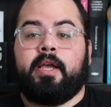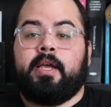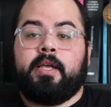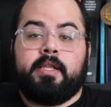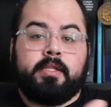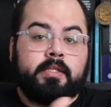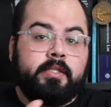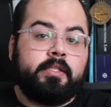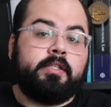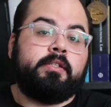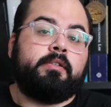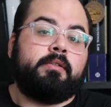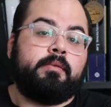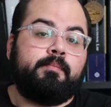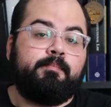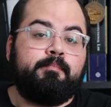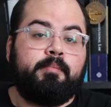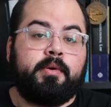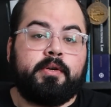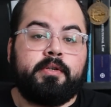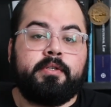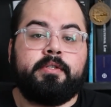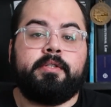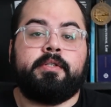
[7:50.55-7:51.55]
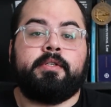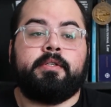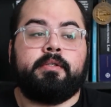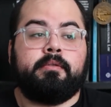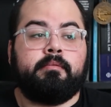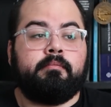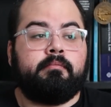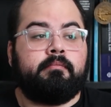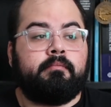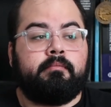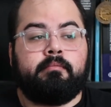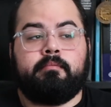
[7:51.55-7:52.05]
and this
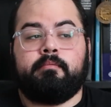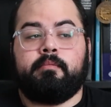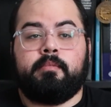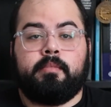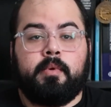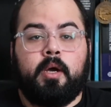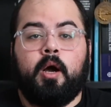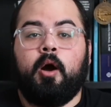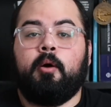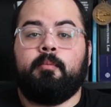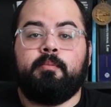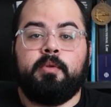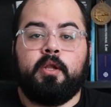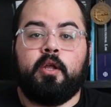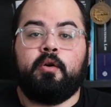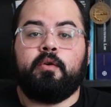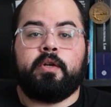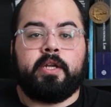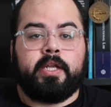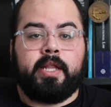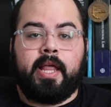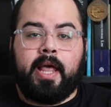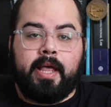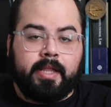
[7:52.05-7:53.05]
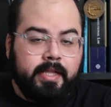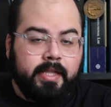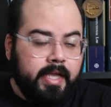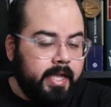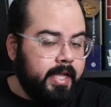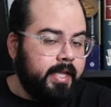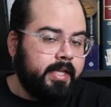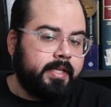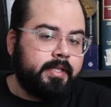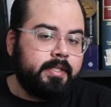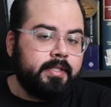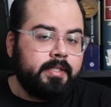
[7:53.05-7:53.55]
person uploaded at
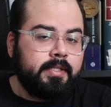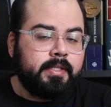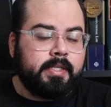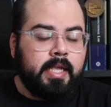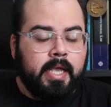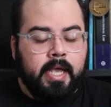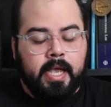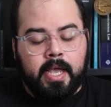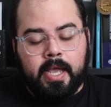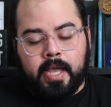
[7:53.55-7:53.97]
his,